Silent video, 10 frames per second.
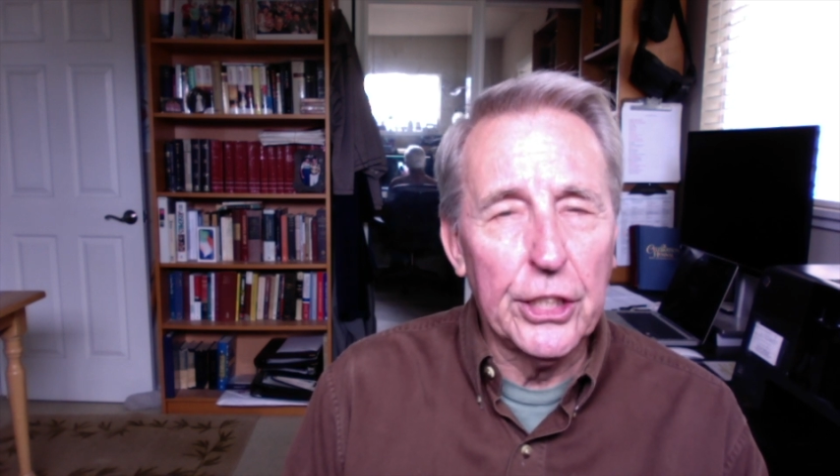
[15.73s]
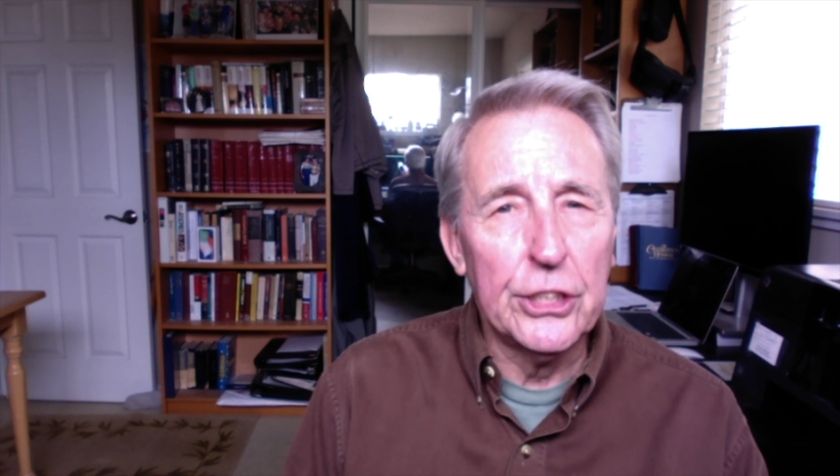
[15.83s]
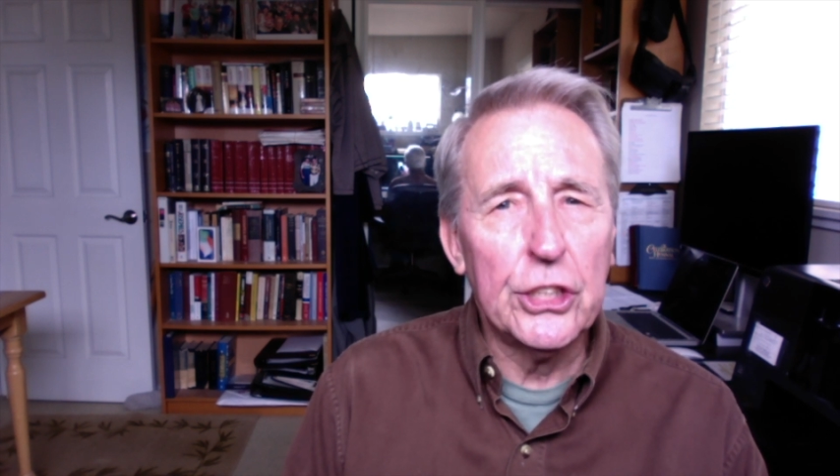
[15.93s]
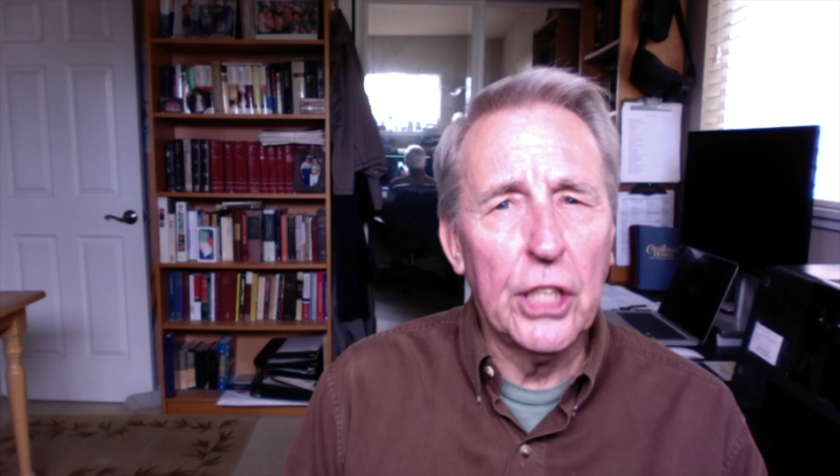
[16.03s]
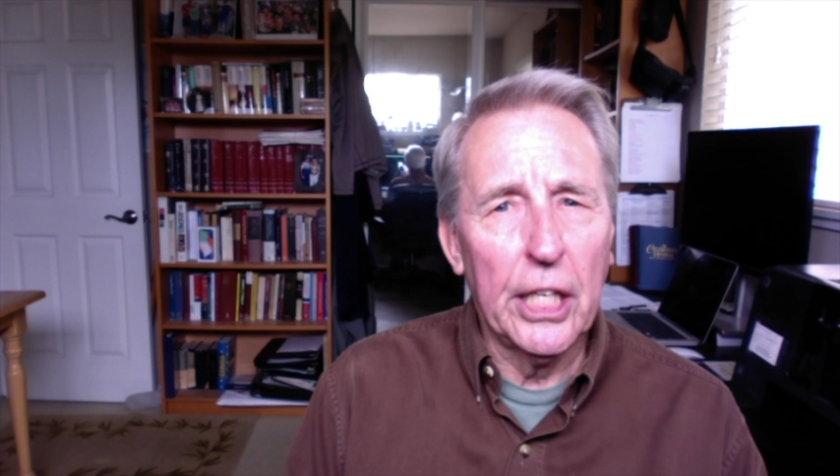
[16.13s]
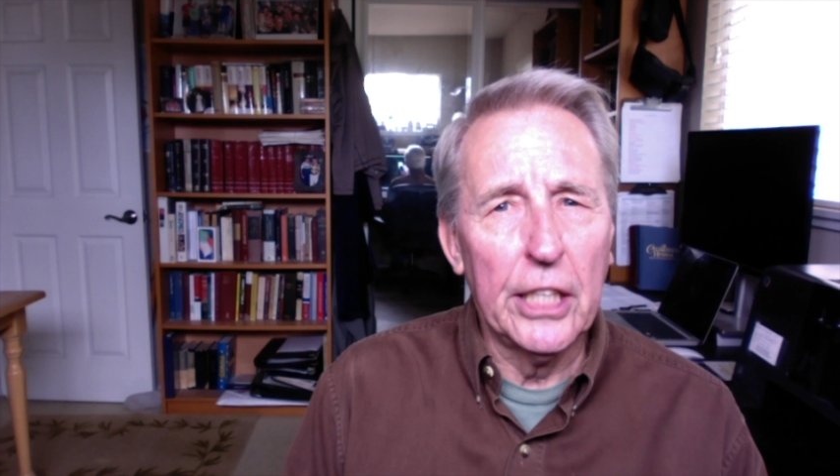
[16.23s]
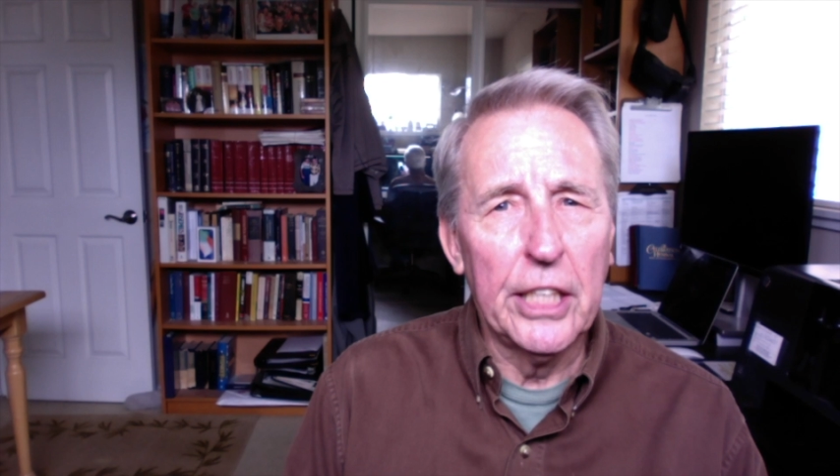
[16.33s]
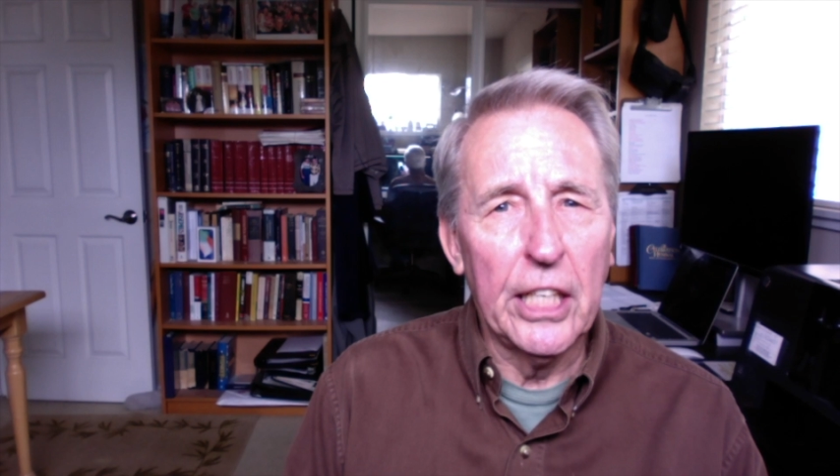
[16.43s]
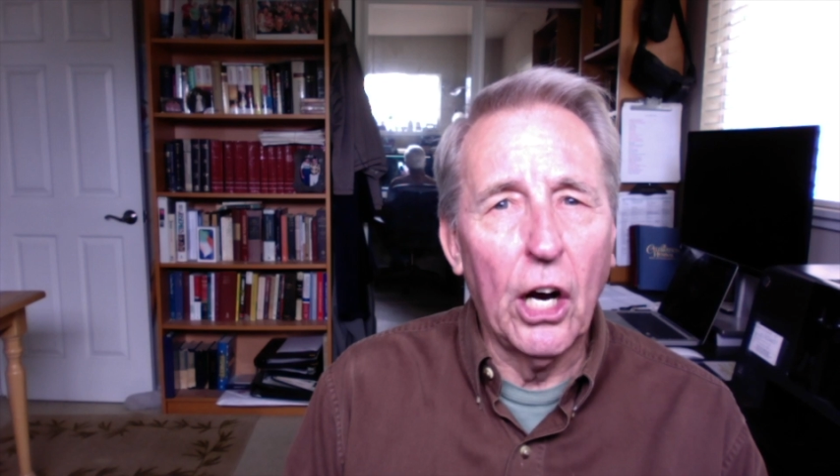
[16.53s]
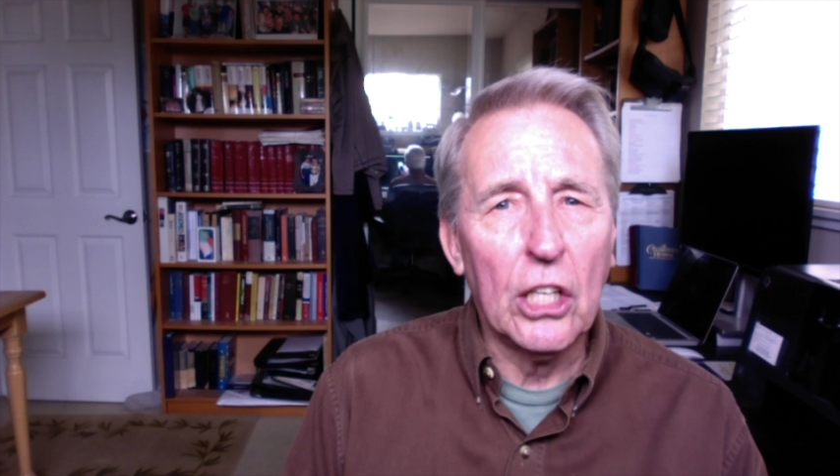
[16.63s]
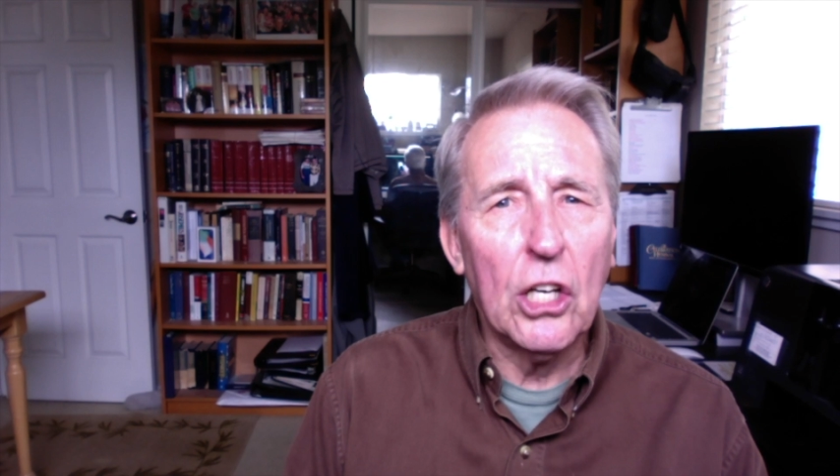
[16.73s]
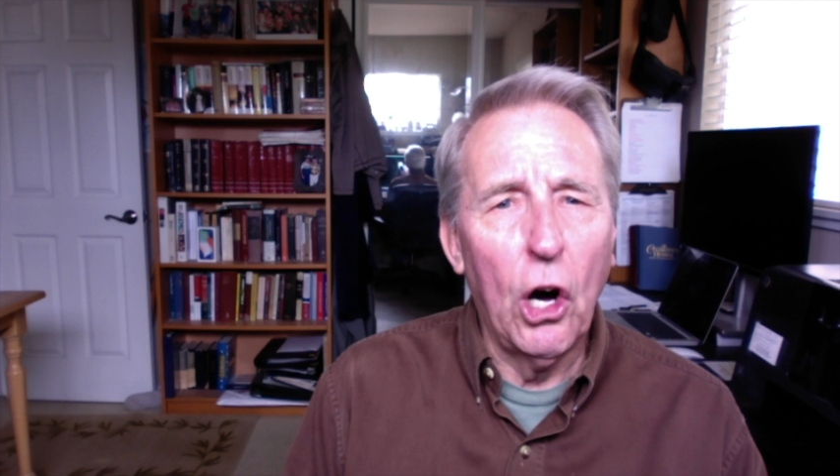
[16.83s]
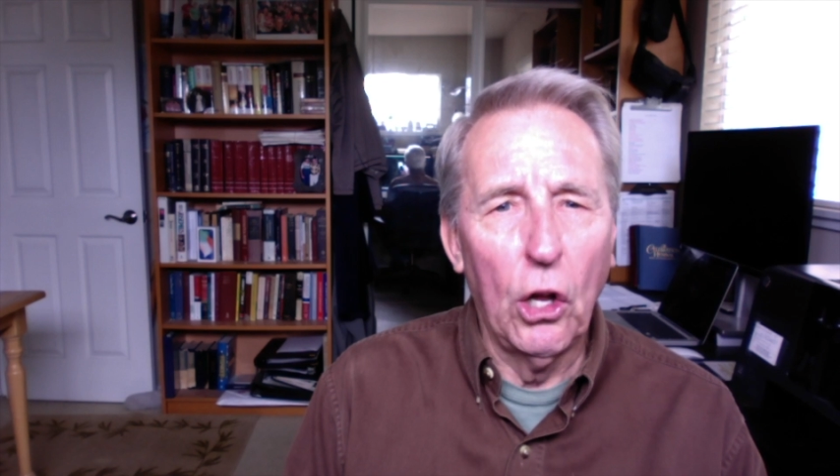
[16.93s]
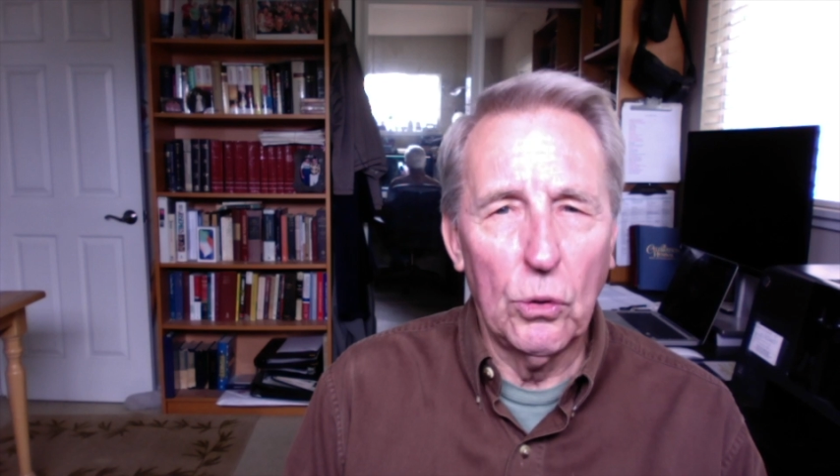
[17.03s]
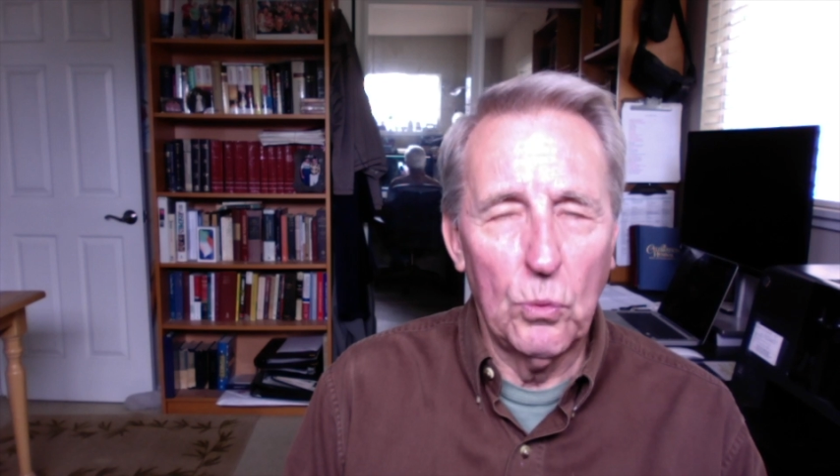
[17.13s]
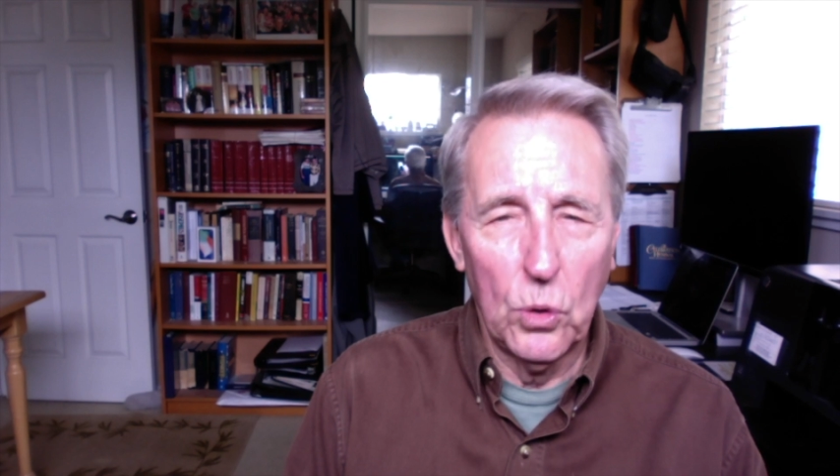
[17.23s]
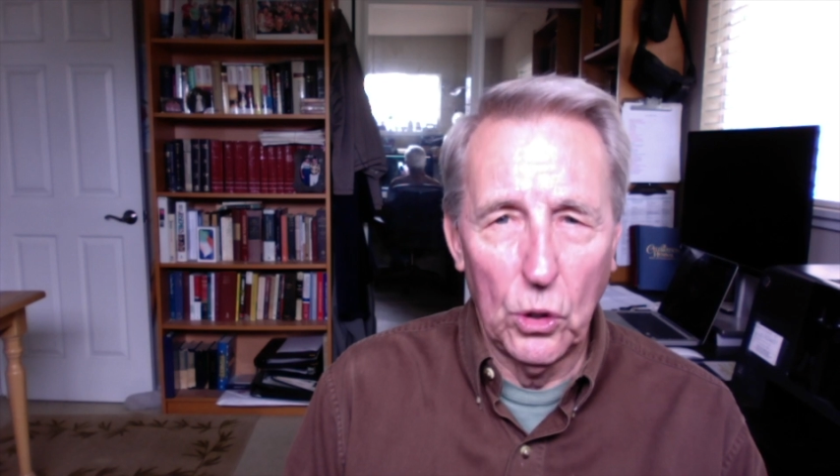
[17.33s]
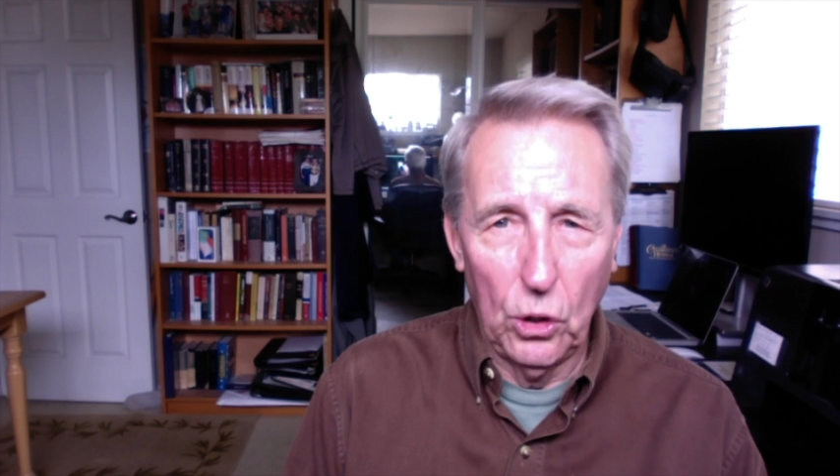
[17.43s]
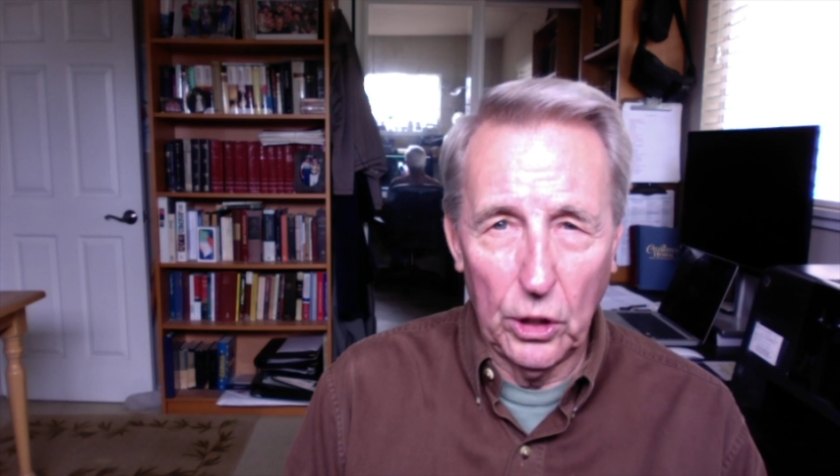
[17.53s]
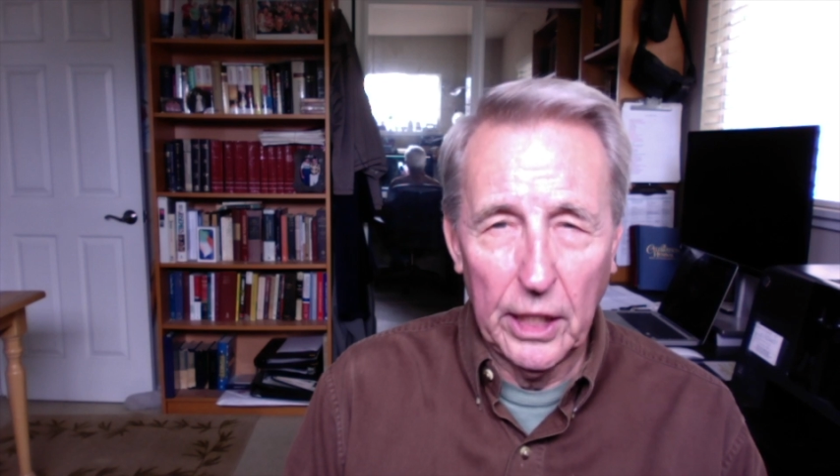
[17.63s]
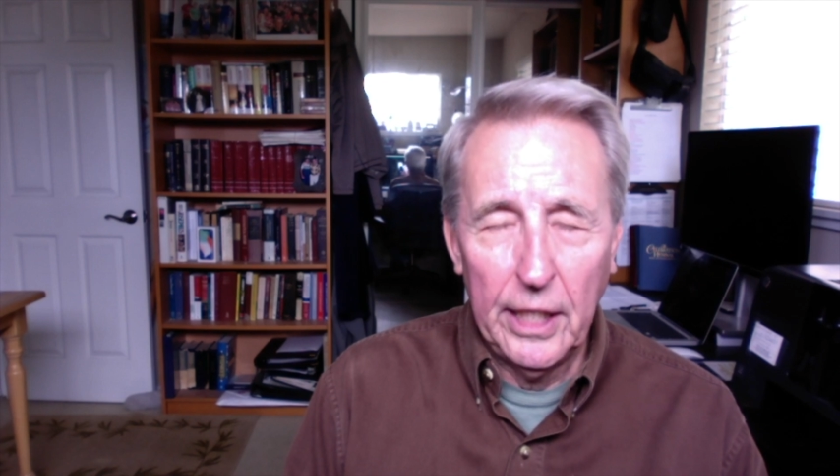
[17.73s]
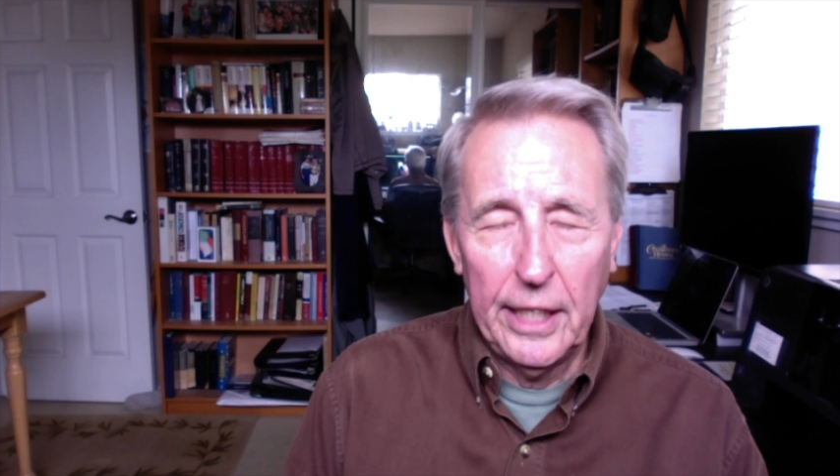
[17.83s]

in studying the occult world